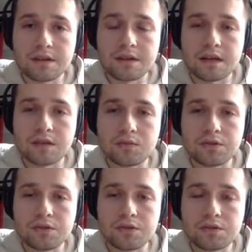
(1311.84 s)
I want
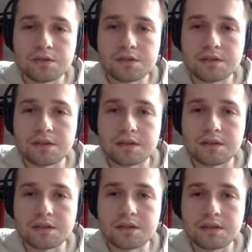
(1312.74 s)
to use
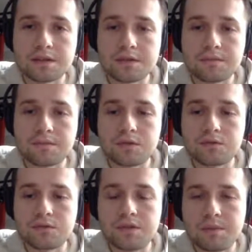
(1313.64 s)
uh,
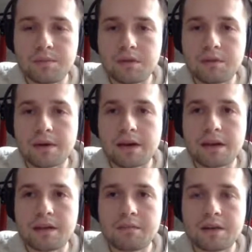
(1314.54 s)
to deploy
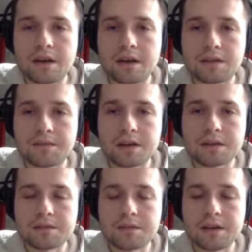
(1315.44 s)
my, my
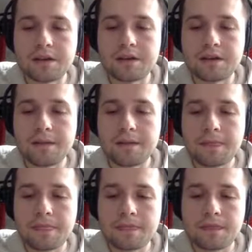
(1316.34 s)
artifacts, my
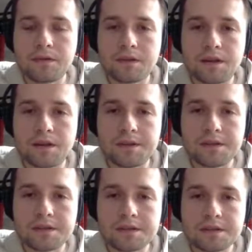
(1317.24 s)
Docker
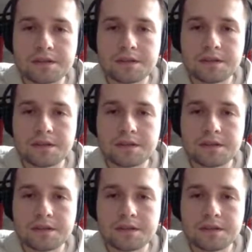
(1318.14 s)
images.